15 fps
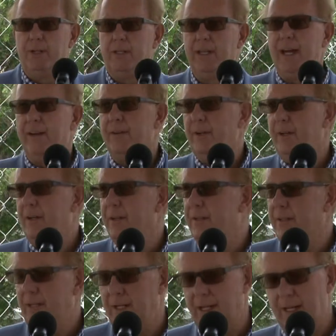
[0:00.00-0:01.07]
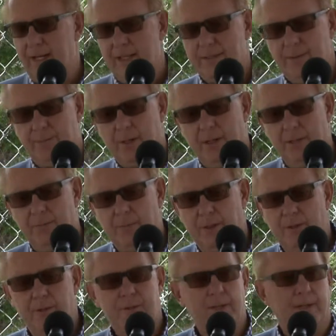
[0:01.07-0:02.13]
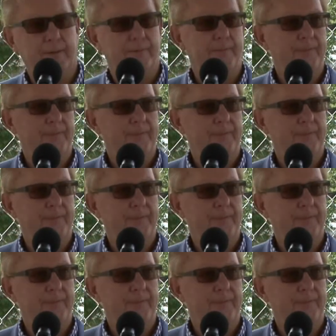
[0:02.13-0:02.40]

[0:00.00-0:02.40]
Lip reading: gathered here today has a part in producing.